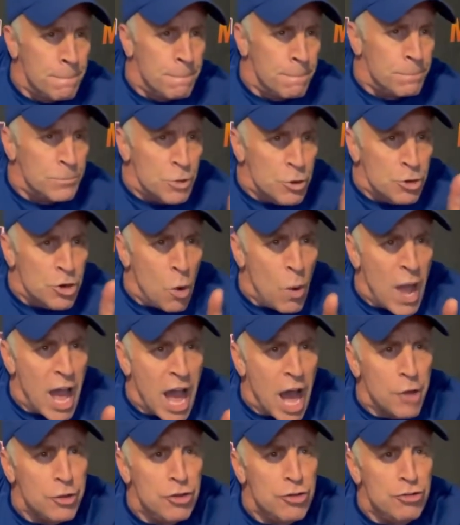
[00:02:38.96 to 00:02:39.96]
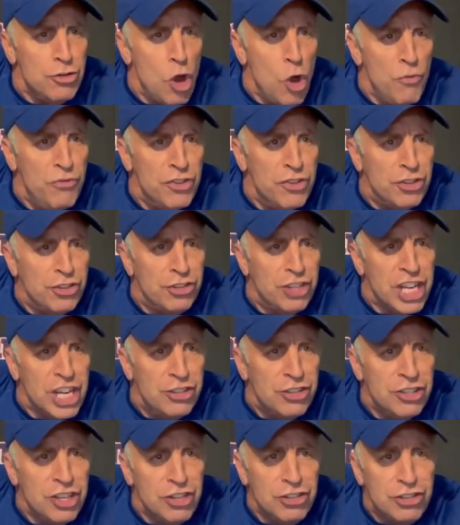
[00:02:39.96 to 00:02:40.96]
You know how you know the
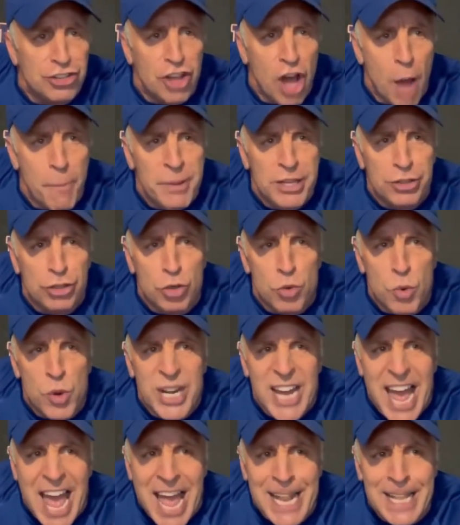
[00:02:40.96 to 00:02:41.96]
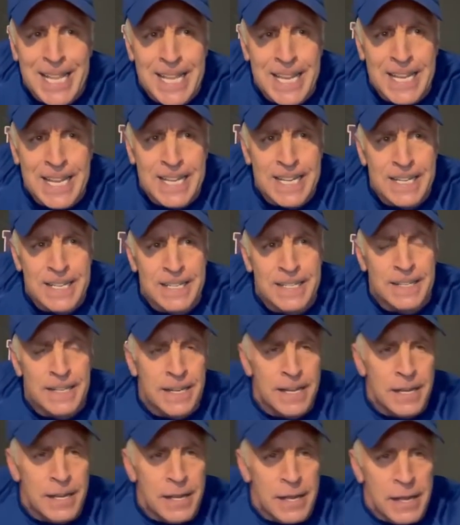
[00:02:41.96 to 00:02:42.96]
season is coming to an end?
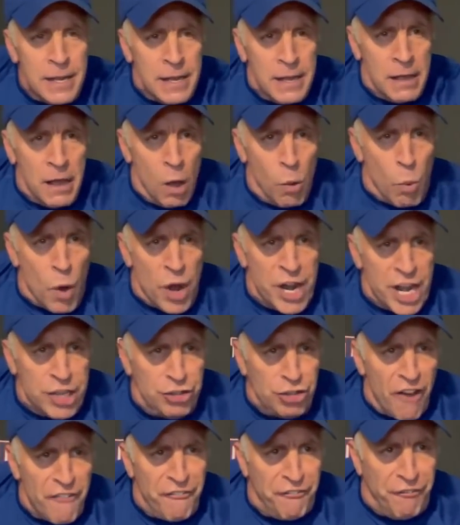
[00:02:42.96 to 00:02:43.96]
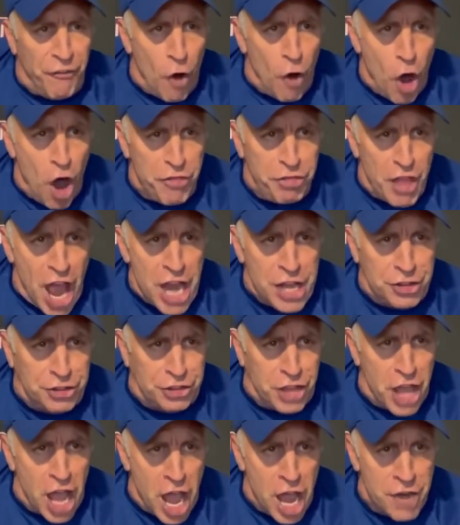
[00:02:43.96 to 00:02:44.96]
When it's fourth and
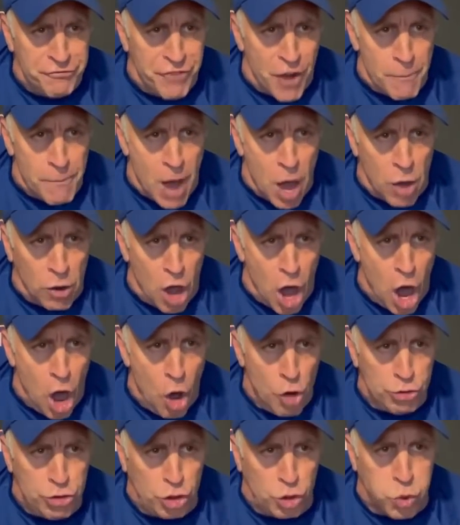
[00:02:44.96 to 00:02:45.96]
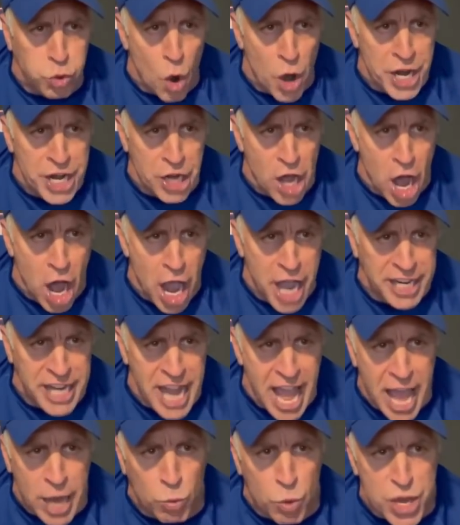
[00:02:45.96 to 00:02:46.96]
10 from our own 29
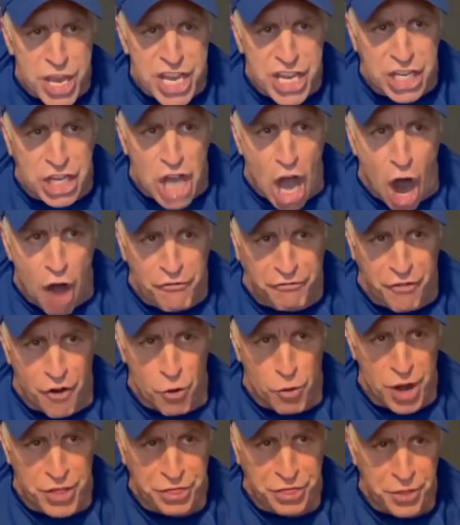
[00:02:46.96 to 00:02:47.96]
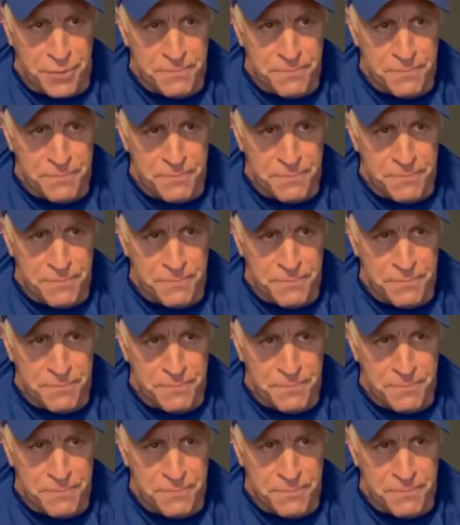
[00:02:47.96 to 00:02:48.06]
and we go for it.